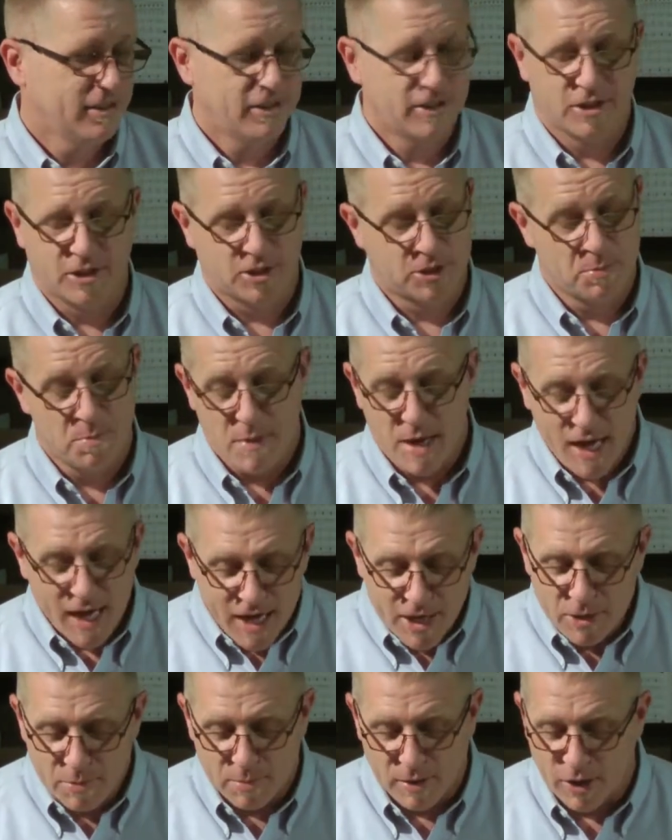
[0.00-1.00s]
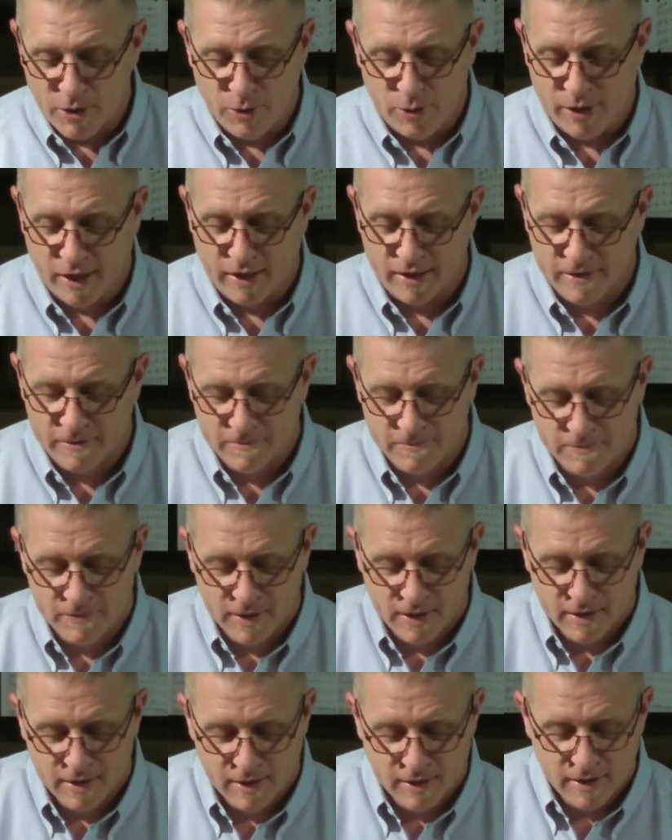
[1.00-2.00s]
Uh, it's mind blowing.
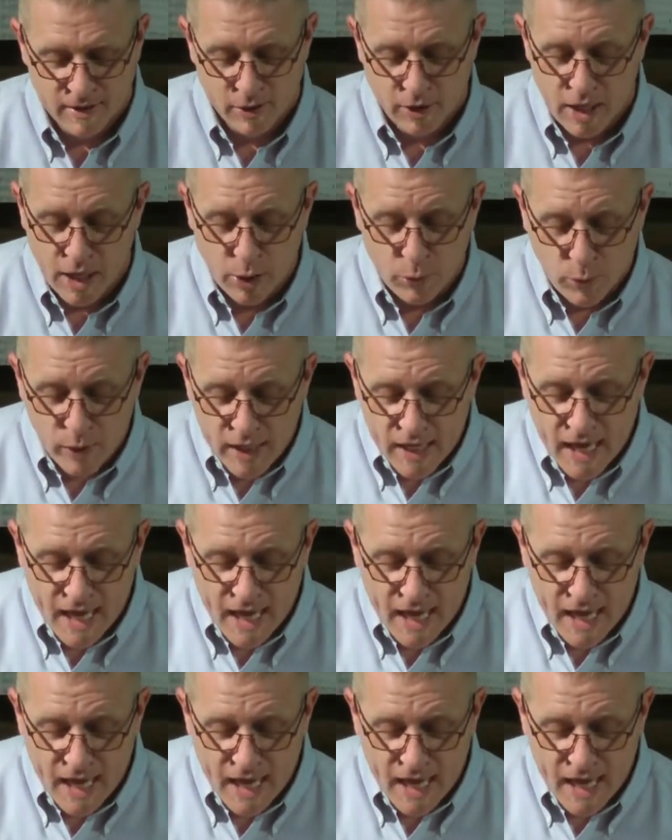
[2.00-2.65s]
And we